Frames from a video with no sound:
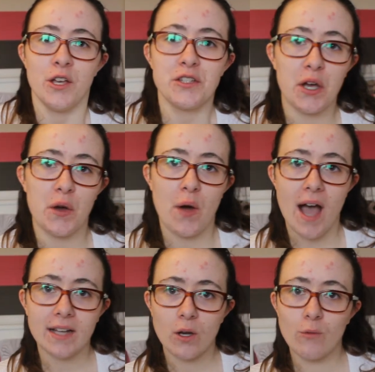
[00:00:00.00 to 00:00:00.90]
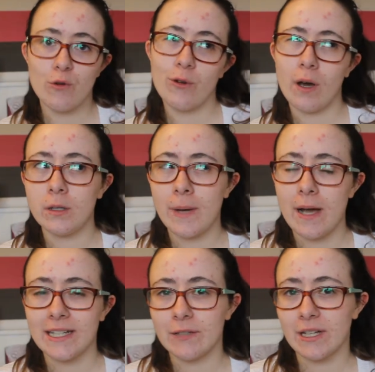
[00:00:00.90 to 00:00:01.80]
So I don't know
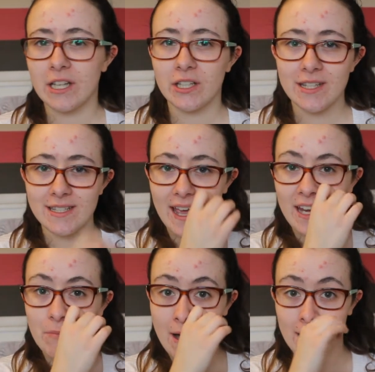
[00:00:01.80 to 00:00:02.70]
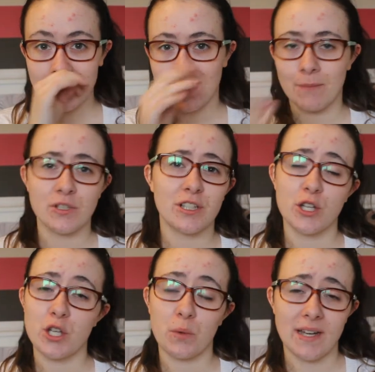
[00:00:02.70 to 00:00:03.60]
about any readathons yet in March, and I'm just
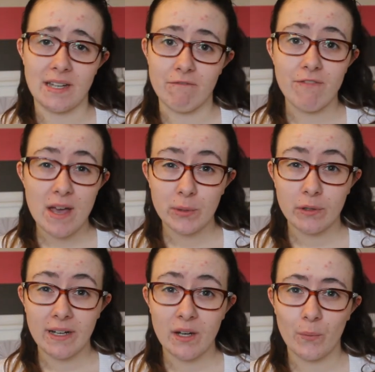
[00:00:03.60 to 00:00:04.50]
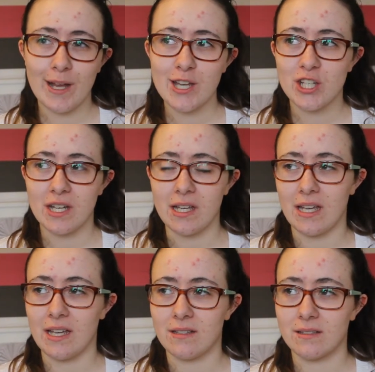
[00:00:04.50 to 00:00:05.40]
going to do what I did in February, which
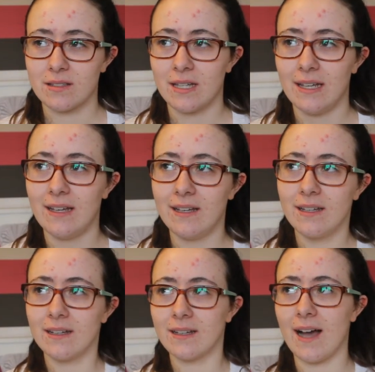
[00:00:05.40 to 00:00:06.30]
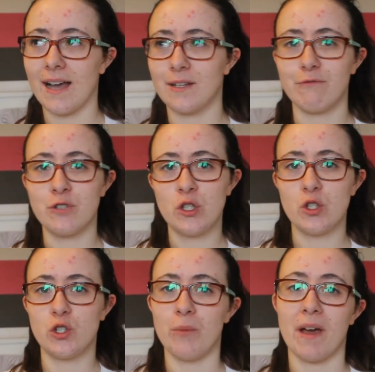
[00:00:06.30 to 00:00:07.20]
is kind of
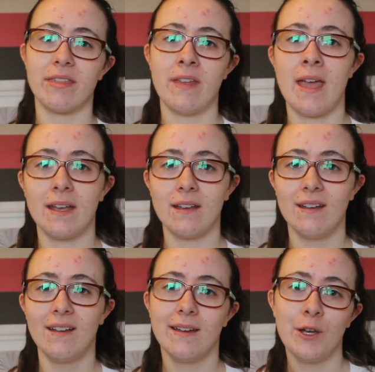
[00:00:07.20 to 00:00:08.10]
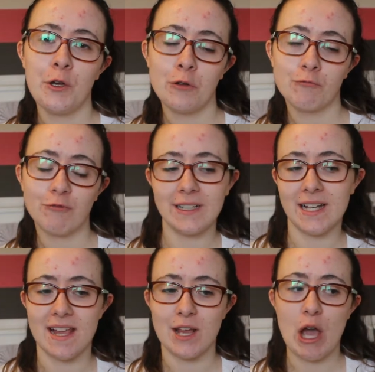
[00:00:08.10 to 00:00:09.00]
do my thing, read
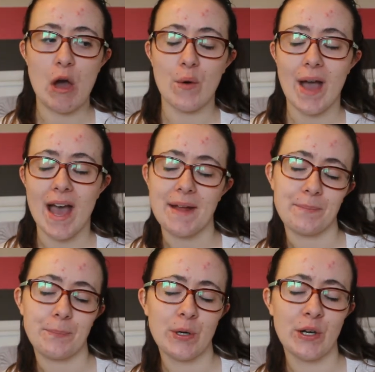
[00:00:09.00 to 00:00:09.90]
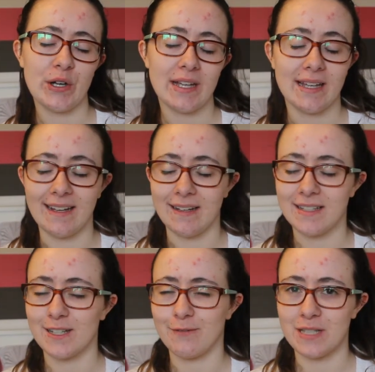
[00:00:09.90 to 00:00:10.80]
as I go, and put in
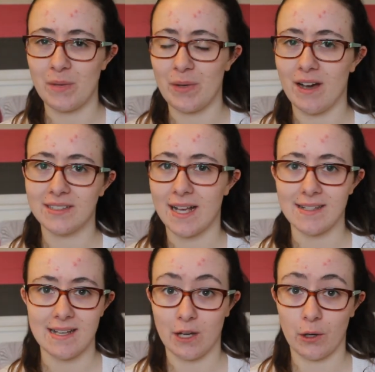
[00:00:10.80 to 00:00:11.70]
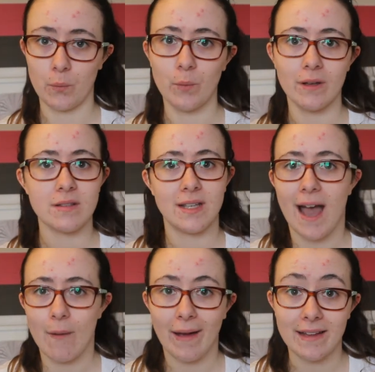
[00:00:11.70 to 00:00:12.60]
stuff for TBRs as I go. We'll see
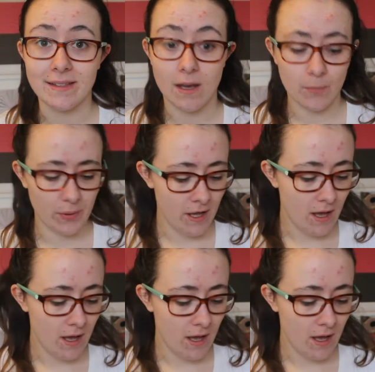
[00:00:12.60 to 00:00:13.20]
how it ends up.